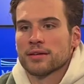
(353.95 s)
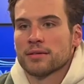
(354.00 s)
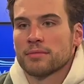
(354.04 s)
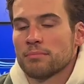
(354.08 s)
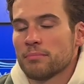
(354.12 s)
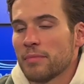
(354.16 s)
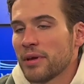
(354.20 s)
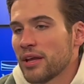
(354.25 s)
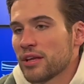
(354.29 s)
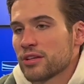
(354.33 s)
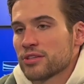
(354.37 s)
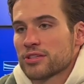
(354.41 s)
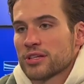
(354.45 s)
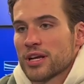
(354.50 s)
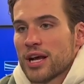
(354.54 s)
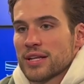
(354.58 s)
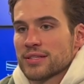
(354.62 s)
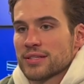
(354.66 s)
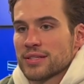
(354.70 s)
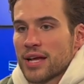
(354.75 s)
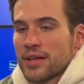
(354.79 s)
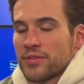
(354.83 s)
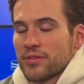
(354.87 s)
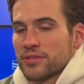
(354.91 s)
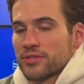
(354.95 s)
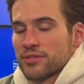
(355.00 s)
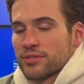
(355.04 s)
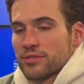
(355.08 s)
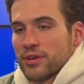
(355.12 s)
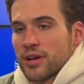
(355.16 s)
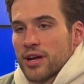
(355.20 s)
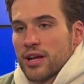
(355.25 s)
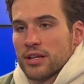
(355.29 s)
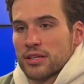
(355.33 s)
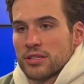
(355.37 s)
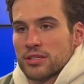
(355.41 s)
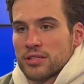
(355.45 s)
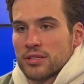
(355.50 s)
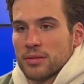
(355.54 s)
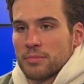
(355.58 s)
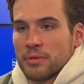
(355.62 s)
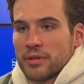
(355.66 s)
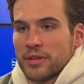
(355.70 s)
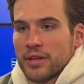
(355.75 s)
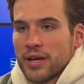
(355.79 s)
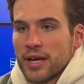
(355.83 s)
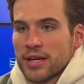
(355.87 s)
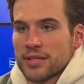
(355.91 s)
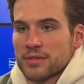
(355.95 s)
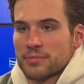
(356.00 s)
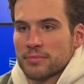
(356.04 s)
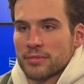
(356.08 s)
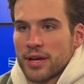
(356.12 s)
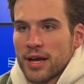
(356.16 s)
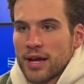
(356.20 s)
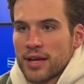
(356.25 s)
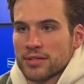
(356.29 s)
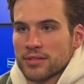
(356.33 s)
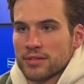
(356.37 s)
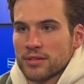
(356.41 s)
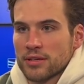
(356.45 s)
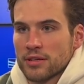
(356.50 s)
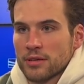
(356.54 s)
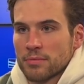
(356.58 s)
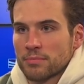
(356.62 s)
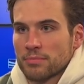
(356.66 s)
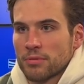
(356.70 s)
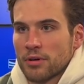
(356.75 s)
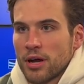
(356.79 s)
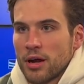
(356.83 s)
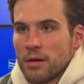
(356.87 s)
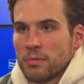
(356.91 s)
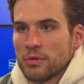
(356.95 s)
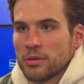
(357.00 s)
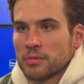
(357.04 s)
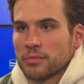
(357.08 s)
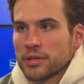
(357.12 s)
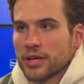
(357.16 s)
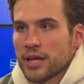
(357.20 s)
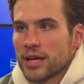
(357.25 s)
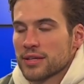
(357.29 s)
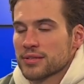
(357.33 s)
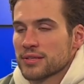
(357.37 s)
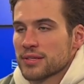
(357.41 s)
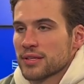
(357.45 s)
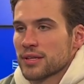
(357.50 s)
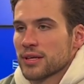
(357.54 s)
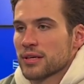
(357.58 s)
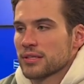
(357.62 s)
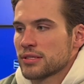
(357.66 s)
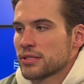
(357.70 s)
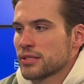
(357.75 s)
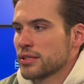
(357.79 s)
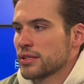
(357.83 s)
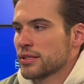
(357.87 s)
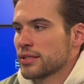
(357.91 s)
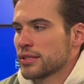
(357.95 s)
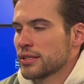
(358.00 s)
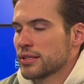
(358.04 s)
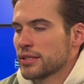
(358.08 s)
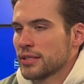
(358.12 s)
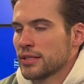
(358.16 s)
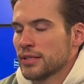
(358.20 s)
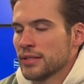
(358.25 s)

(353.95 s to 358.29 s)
Making shots down the stretch. I mean, they got some guys that are a problem in isolation, and